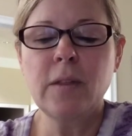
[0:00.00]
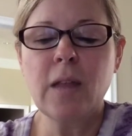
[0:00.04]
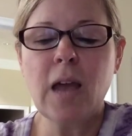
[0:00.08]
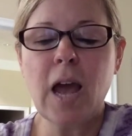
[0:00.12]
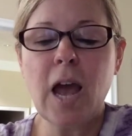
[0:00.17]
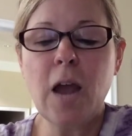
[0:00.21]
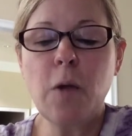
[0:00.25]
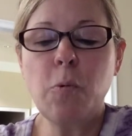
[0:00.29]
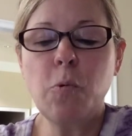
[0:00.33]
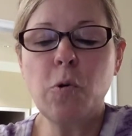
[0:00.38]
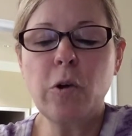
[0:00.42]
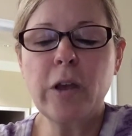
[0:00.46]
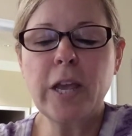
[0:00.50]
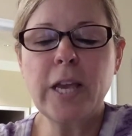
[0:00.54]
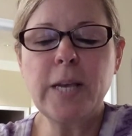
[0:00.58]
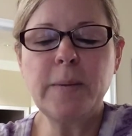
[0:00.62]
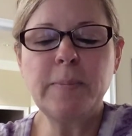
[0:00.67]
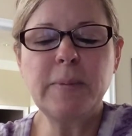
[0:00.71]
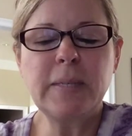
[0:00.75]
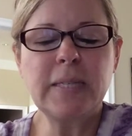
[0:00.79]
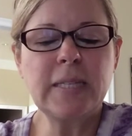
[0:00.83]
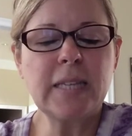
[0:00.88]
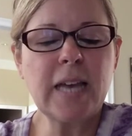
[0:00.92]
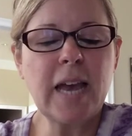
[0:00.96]
I will
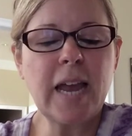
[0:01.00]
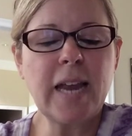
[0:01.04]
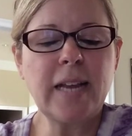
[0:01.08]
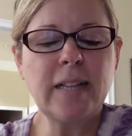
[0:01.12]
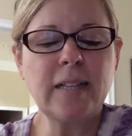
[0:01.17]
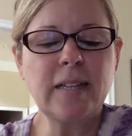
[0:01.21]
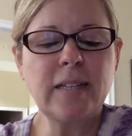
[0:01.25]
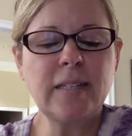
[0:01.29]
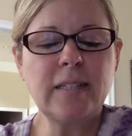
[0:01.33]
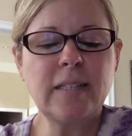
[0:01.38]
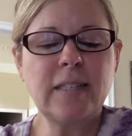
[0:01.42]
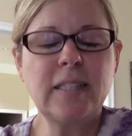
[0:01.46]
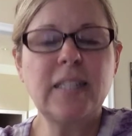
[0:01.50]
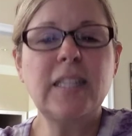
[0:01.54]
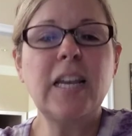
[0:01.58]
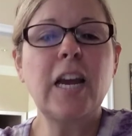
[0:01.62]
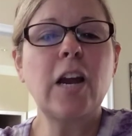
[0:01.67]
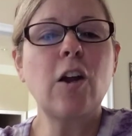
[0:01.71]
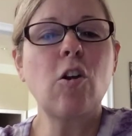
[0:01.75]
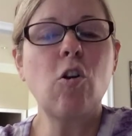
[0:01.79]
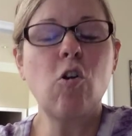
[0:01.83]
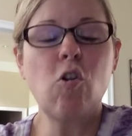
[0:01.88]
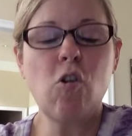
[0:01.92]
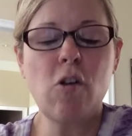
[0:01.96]
keep silence
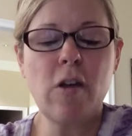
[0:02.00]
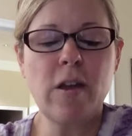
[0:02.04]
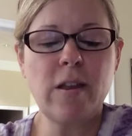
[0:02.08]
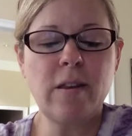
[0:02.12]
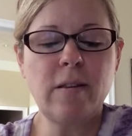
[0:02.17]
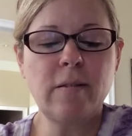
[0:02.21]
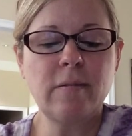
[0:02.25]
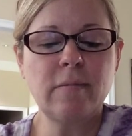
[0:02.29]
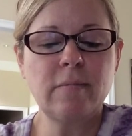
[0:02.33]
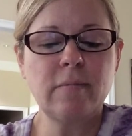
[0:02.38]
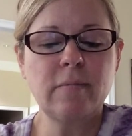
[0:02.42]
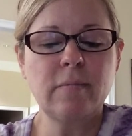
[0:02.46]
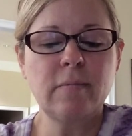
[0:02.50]
thereon,